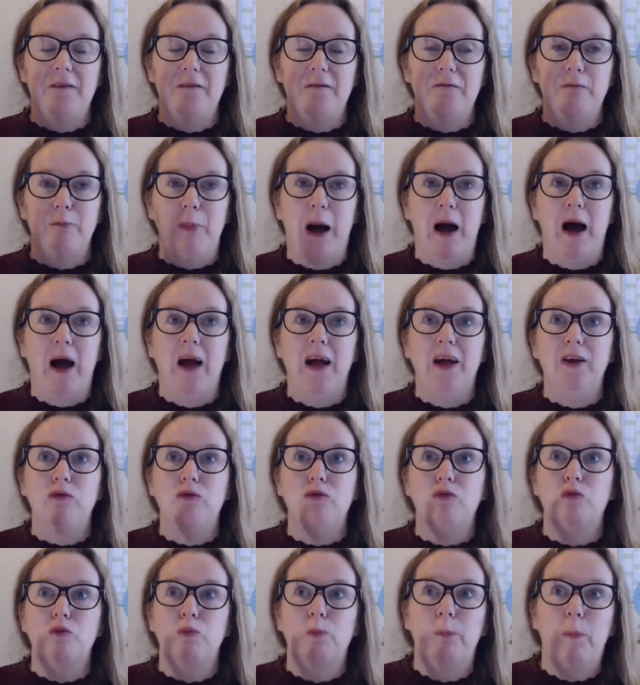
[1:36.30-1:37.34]
by
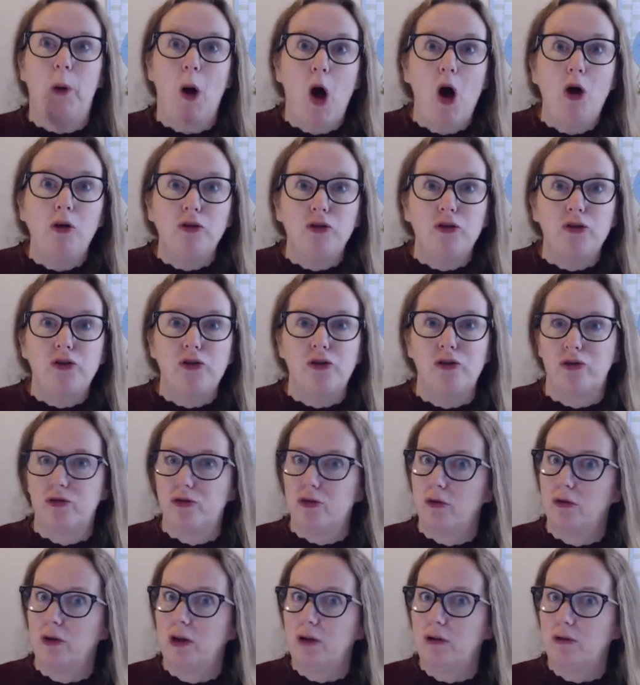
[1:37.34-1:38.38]
bots, so
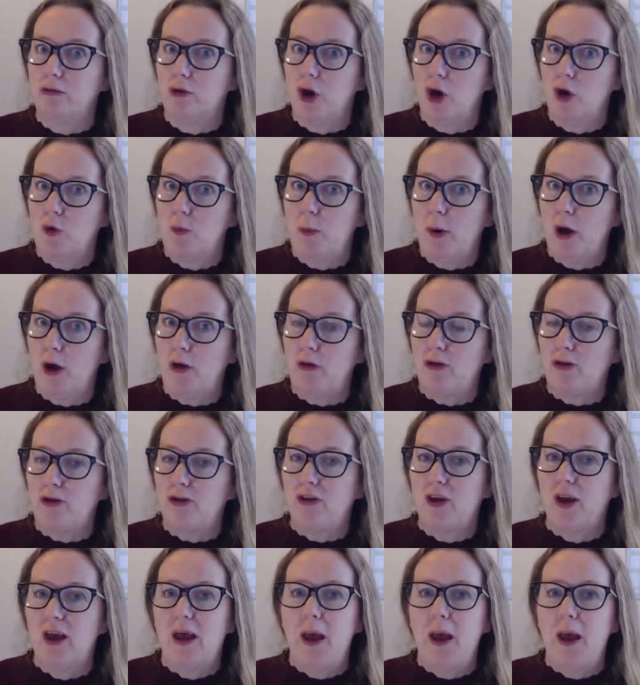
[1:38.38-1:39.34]
little robots,